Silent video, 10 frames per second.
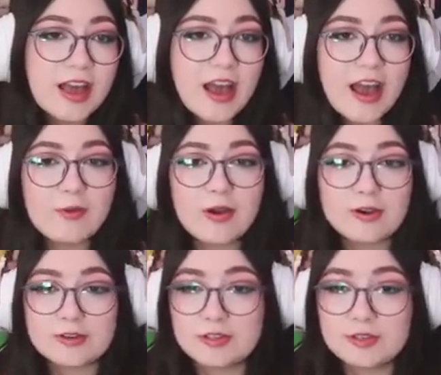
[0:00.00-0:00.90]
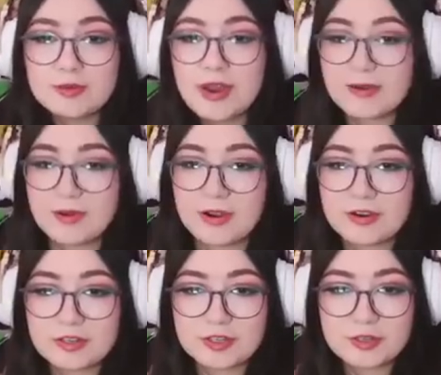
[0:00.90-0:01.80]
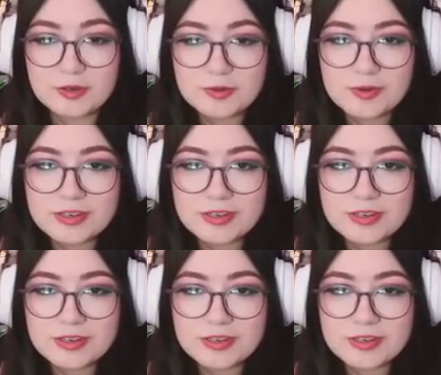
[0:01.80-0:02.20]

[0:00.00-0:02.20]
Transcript: How are you? How are you?